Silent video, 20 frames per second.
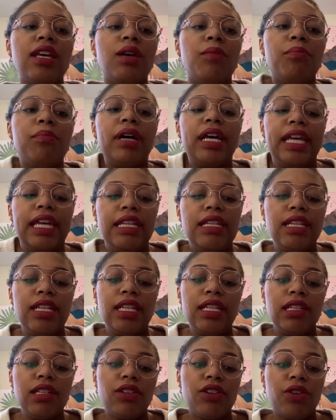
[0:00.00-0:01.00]
But
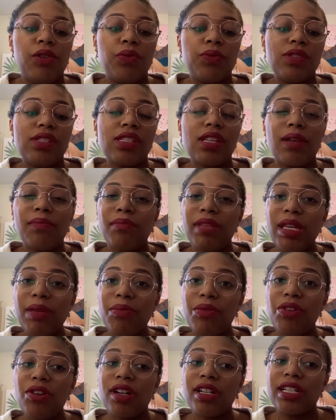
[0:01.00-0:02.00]
some
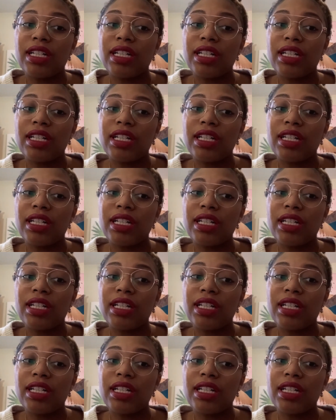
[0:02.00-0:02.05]
people are